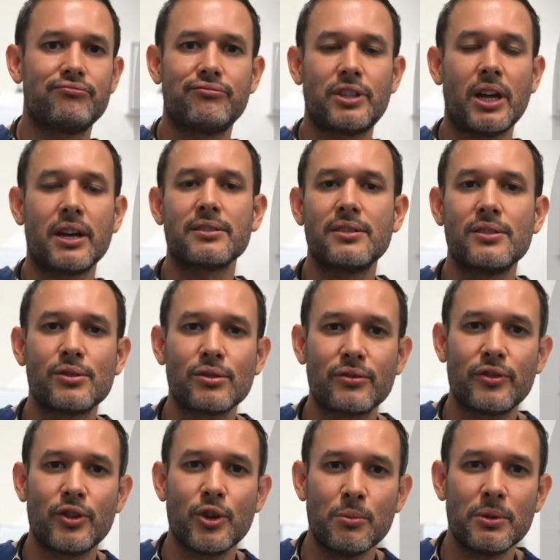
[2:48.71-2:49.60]
dozens
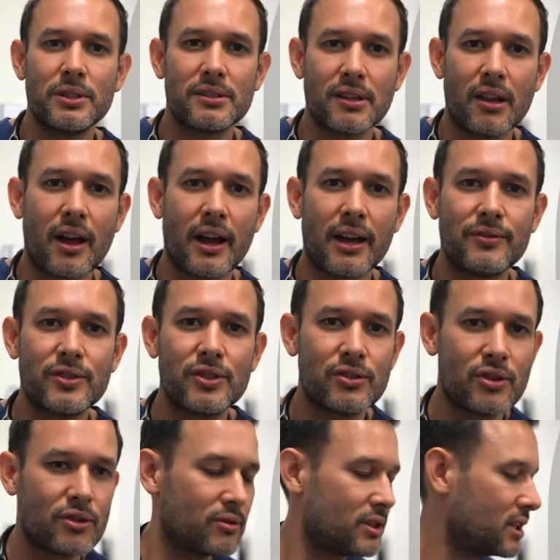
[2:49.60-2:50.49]
of humans' lives
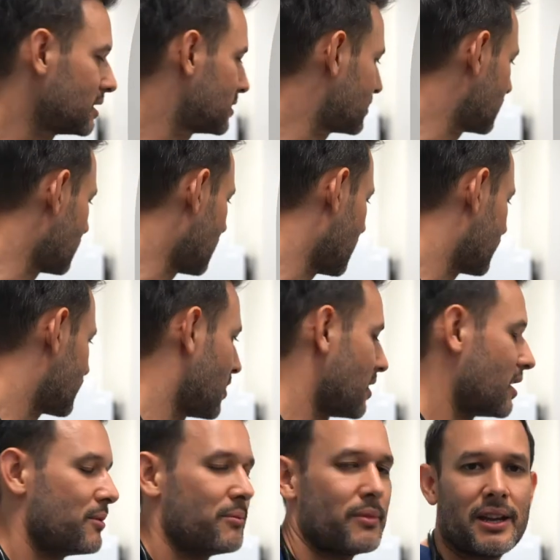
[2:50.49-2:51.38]
during its
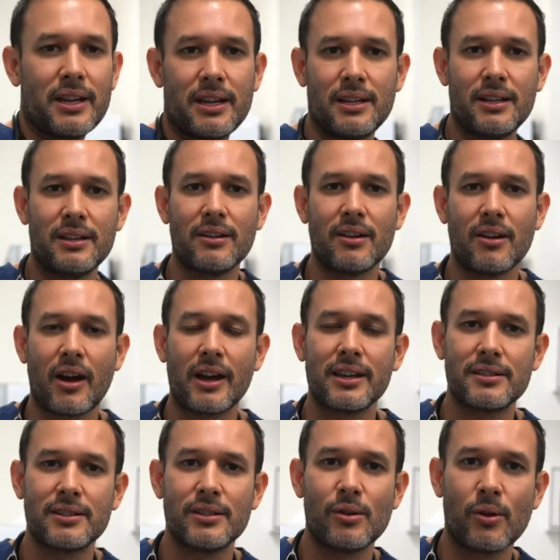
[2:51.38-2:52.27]
lifetime in
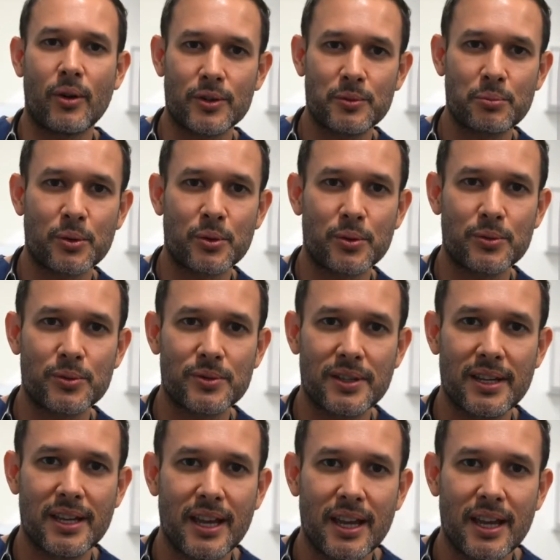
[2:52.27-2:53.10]
ICU hospitals.